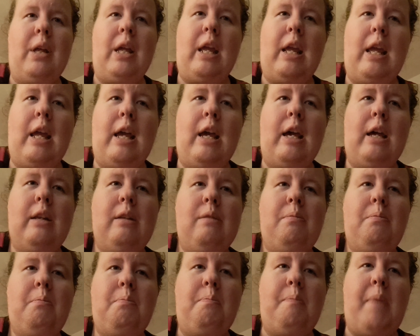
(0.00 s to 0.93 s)

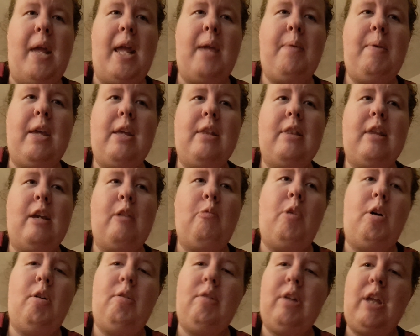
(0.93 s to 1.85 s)
and maybe they
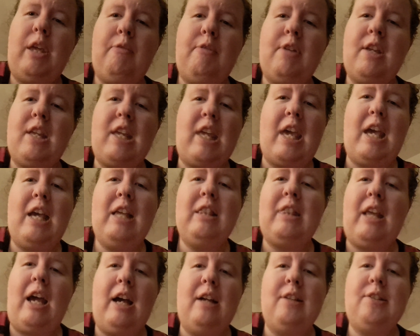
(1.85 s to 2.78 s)
won't even
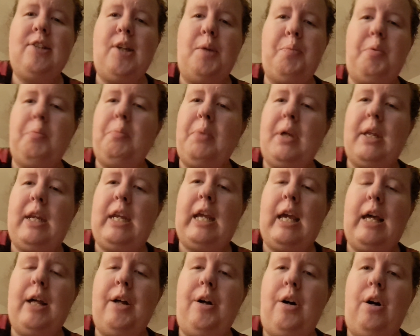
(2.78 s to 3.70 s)
get that type of
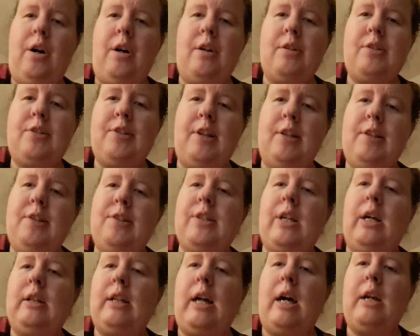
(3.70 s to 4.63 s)
money at all since
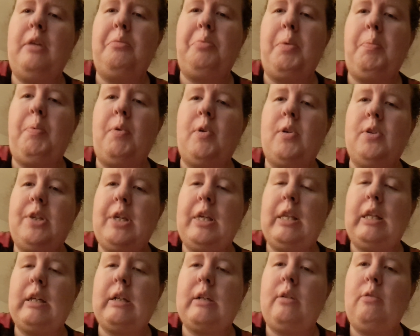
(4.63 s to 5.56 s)
a lot of people are
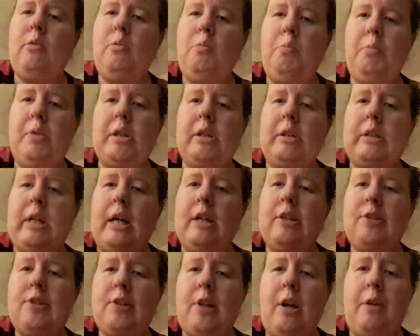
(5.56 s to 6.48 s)
dealing with a lot
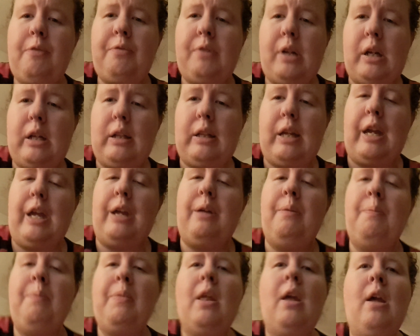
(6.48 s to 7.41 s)
of stuff
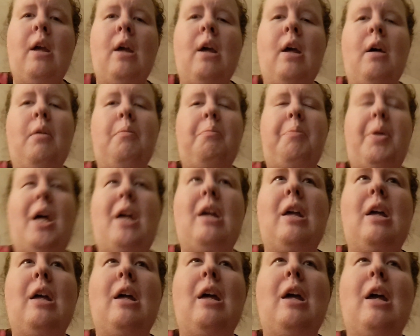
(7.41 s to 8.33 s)
lately.
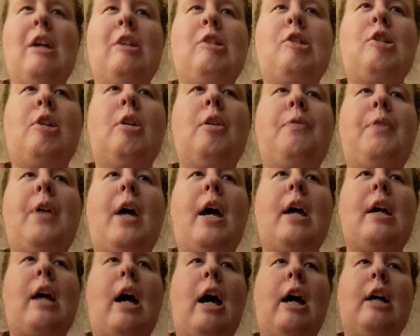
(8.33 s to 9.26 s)
But it's sort of
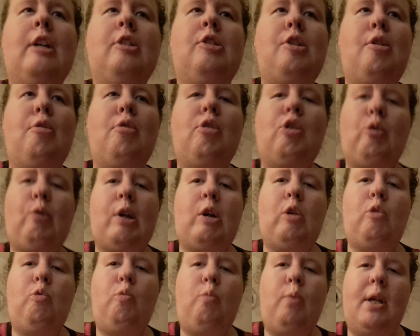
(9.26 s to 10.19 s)
like I do
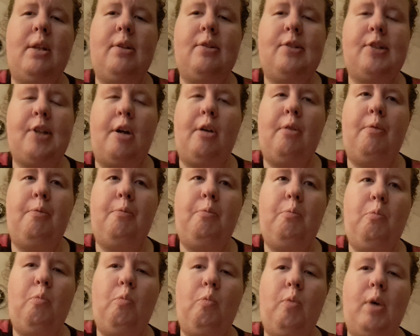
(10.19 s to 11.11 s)
agree with some
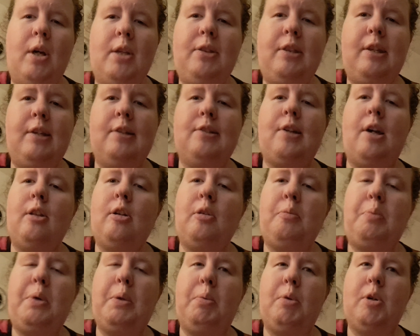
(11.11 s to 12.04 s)
what these
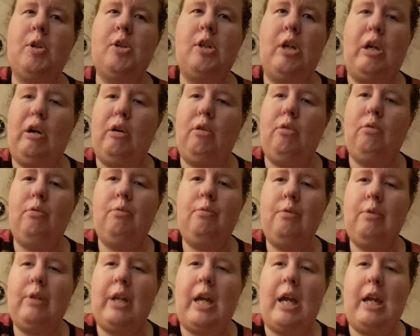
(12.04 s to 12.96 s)
other people are doing,
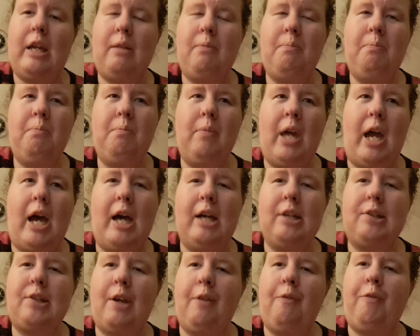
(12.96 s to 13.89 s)
like
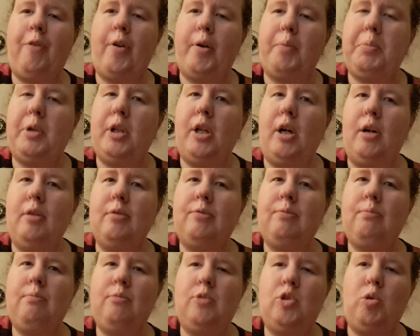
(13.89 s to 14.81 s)
asking for below
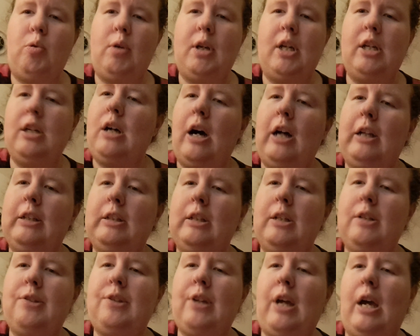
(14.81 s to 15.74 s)
twenty
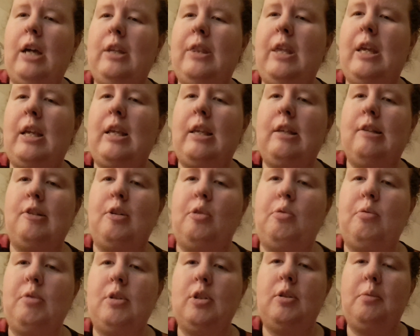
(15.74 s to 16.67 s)
dollars. I think is a
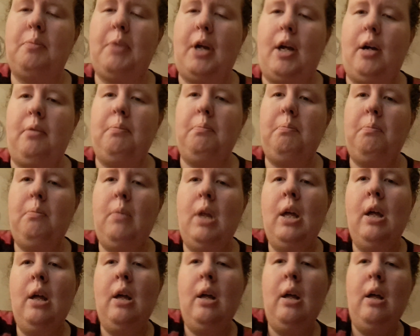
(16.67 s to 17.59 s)
reasonable
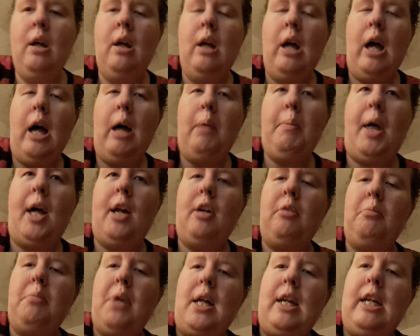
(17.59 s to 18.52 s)
amount
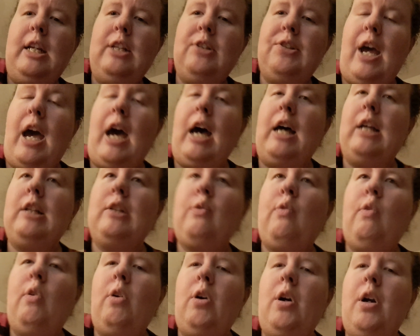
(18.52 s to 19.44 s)
of money to
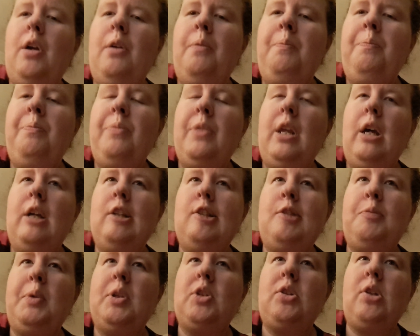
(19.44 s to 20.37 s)
ask for,
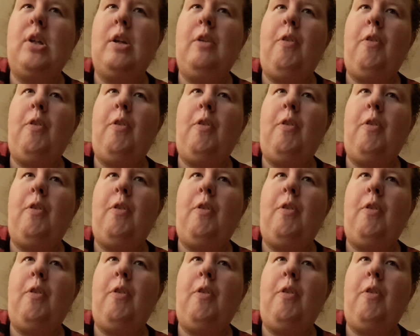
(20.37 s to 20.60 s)
especially